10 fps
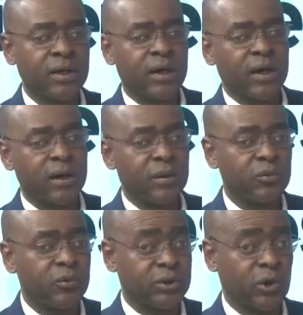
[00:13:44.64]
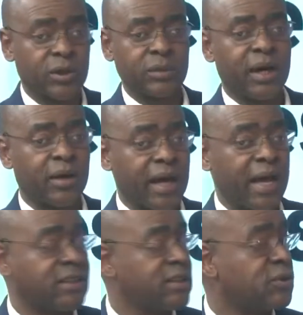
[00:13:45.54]
We talk about
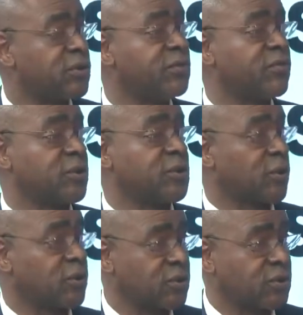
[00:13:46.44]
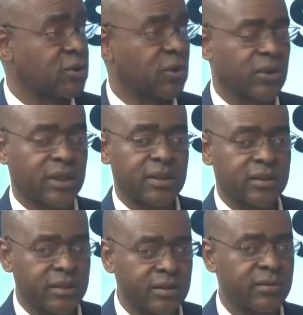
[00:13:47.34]
adding to infrastructure stock,
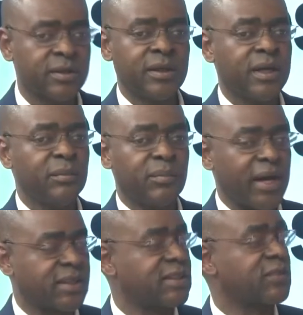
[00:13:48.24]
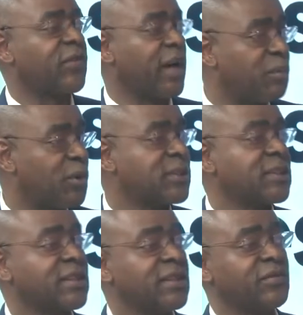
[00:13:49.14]
and the impact is far more
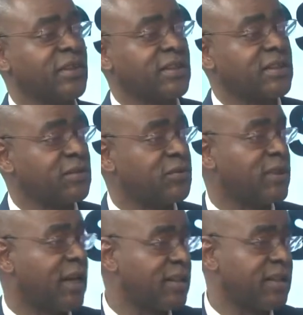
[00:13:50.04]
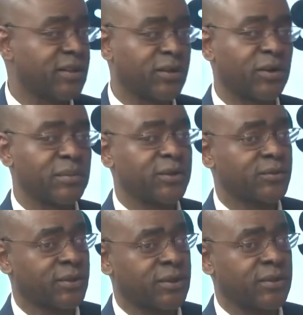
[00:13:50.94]
significant even than the economic returns.